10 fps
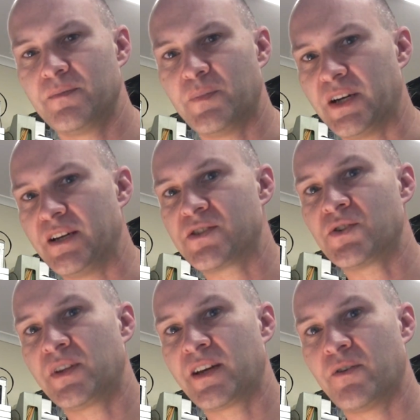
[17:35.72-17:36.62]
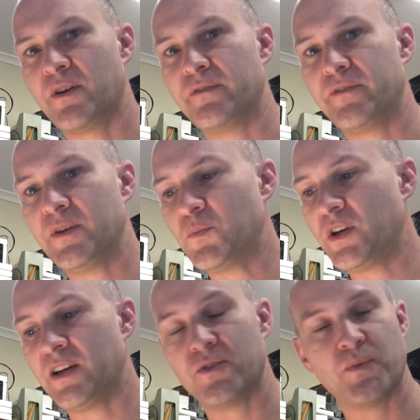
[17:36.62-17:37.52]
By installing our own
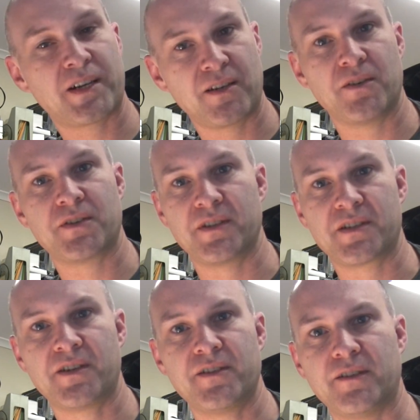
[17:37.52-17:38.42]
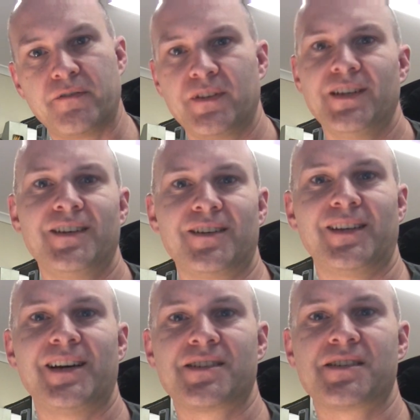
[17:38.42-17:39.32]
firmware directly onto the Sonoff, it
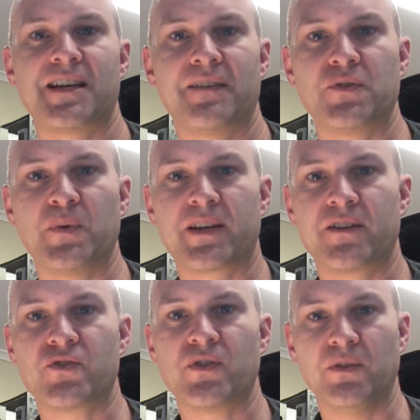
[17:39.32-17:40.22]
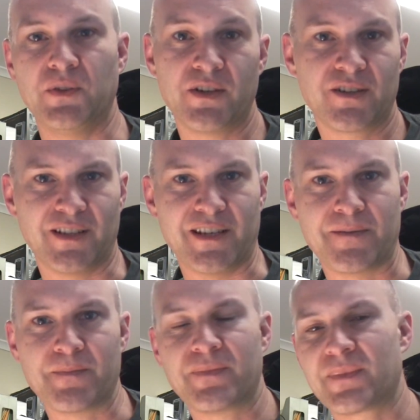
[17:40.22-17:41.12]
allows us to have direct control locally.
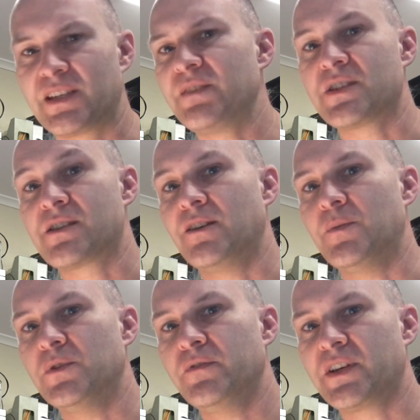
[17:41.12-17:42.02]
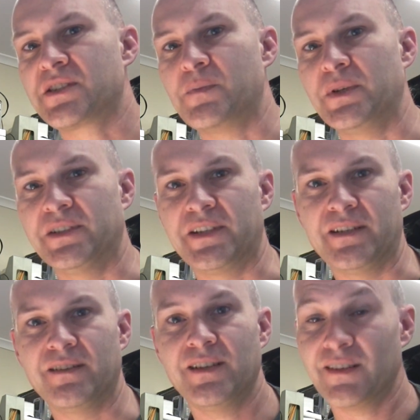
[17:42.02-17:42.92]
It gives us a lot more
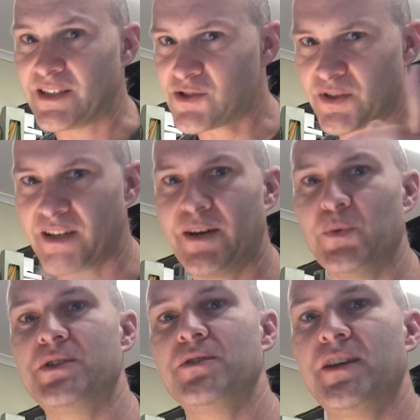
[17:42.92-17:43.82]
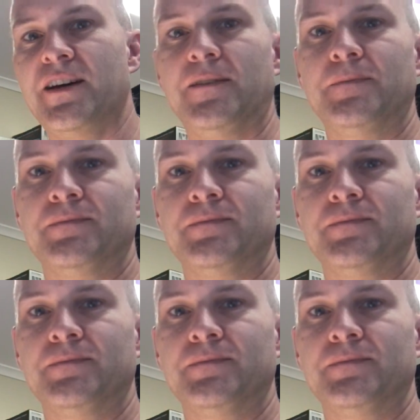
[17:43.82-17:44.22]
flexibility. Let's look at how we do that.